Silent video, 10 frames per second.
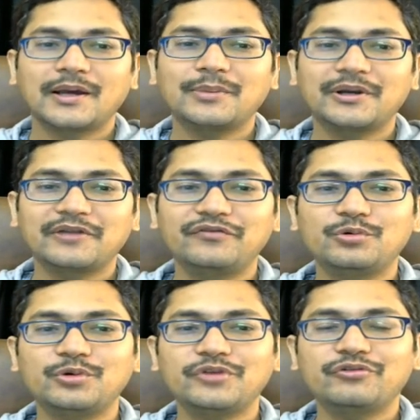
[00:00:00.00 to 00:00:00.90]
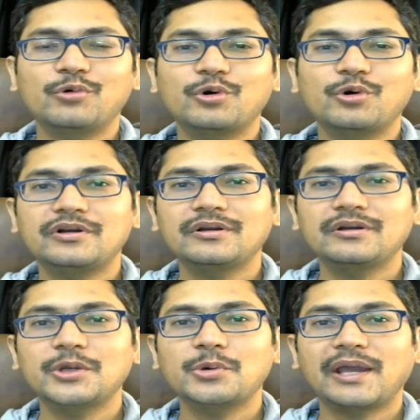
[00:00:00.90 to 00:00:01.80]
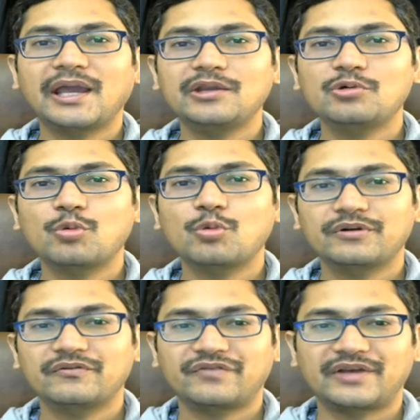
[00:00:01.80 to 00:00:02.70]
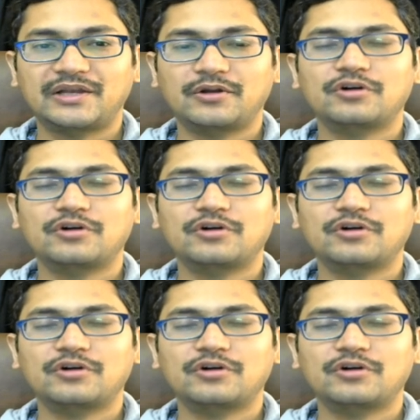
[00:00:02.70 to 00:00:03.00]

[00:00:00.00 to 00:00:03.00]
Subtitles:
but if you won't give any open file